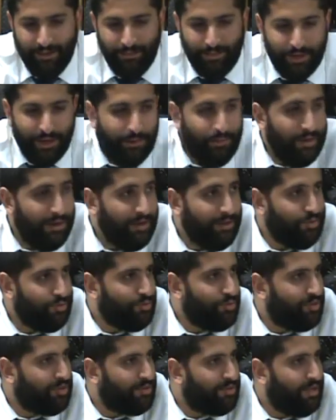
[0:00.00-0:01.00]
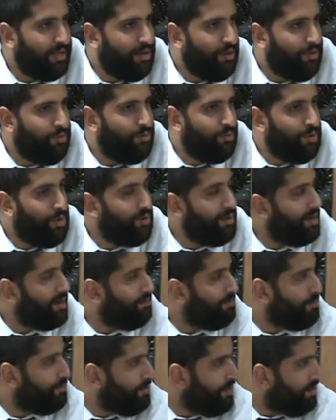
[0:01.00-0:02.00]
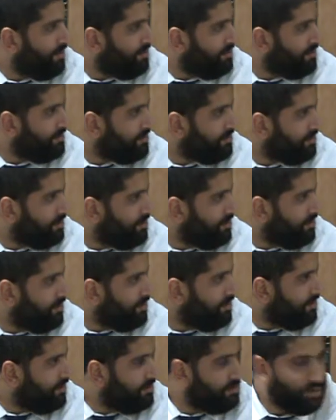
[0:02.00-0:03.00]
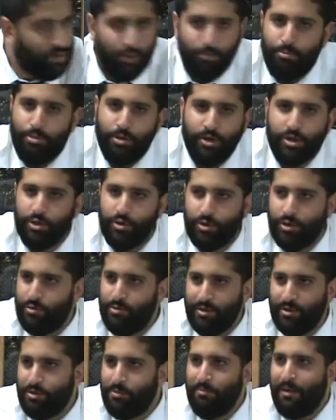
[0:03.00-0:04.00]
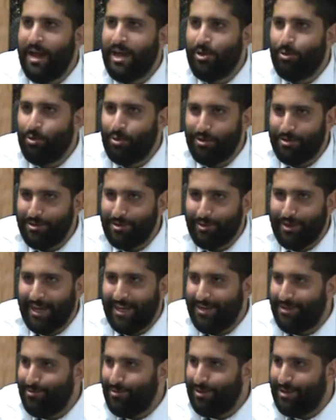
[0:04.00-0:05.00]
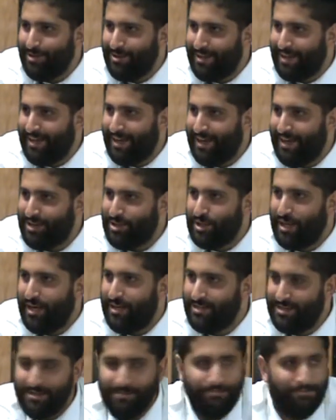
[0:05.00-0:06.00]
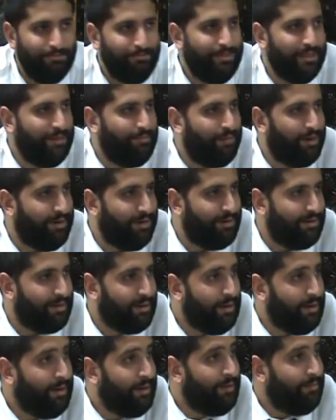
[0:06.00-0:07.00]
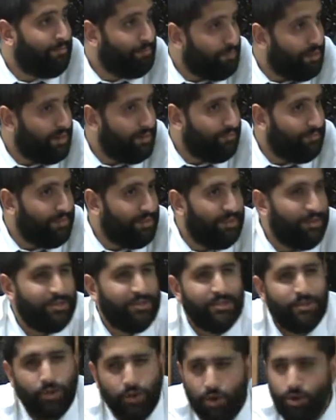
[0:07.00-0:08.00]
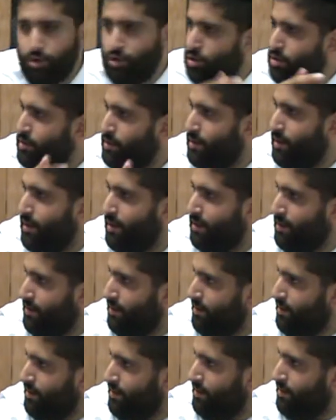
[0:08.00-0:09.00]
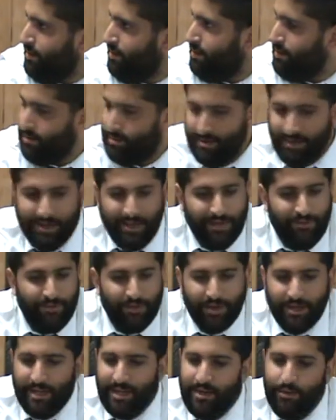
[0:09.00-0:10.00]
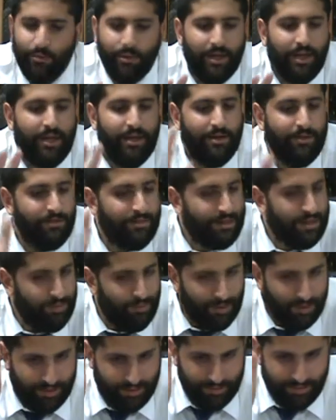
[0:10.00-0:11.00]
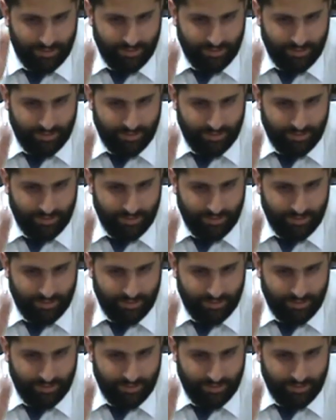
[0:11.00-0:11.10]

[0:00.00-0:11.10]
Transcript: But there are parents who just they don't know how to be parents. There's no book you can read. There's no manual you get whether the child is be a parent. But there's this culture today to give your kid whatever they want.